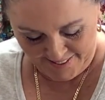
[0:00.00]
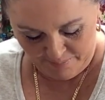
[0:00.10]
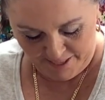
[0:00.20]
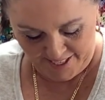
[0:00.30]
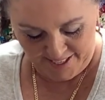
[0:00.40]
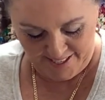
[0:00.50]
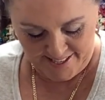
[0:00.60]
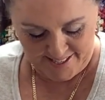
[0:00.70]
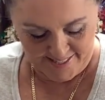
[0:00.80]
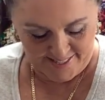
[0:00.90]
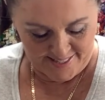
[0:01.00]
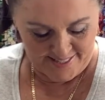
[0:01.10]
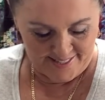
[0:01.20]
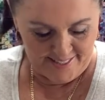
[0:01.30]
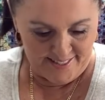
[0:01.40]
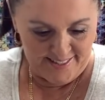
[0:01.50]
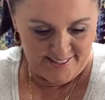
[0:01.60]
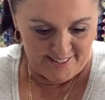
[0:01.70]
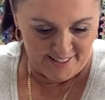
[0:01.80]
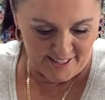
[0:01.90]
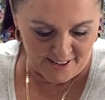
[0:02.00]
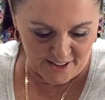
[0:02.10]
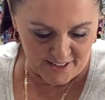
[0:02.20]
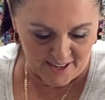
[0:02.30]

my goodness. Look at all the